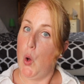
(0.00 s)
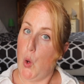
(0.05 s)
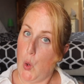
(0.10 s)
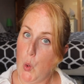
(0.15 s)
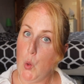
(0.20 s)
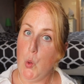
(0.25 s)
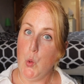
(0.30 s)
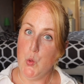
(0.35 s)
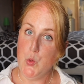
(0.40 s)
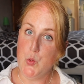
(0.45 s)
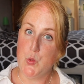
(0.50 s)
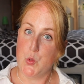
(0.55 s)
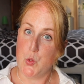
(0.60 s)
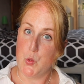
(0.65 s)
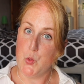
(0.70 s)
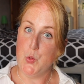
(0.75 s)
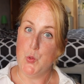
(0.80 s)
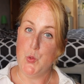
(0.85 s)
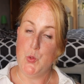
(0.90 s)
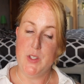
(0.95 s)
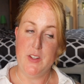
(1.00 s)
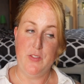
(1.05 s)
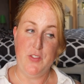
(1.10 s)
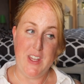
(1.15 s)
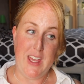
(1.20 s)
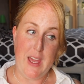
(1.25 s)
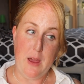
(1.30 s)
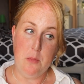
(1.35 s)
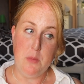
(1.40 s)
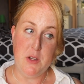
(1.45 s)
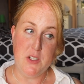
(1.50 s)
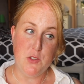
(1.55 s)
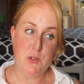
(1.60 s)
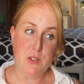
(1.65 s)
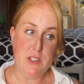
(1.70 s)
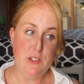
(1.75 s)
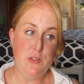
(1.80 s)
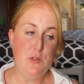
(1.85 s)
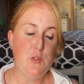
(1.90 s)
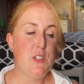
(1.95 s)
old school, if you get my
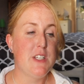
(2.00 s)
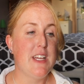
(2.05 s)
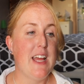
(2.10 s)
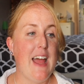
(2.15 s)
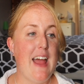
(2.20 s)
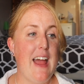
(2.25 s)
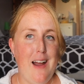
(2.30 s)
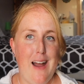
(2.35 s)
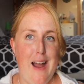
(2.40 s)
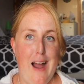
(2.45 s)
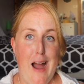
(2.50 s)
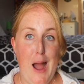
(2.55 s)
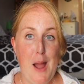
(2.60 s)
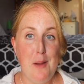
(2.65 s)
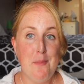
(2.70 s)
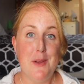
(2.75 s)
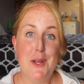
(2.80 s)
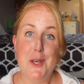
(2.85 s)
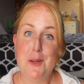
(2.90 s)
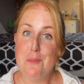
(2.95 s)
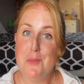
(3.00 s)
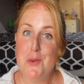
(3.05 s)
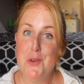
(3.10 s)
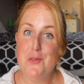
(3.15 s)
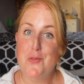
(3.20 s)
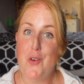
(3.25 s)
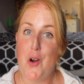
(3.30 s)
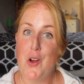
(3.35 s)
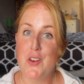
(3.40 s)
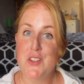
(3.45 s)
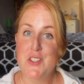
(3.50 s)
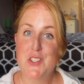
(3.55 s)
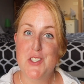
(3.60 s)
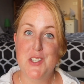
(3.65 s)
drift. I'm gonna move on